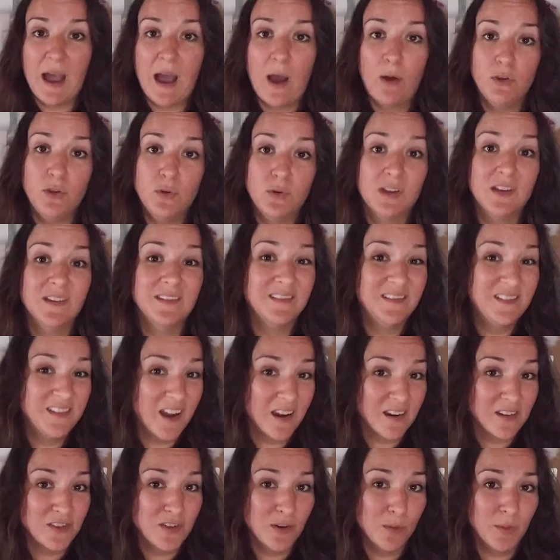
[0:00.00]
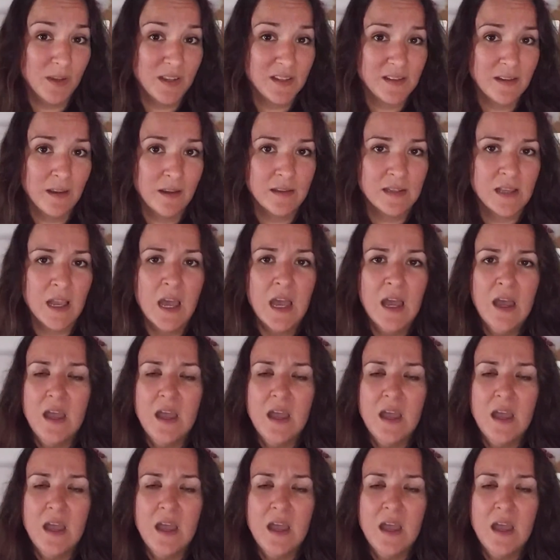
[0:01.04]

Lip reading: how you conduct your business.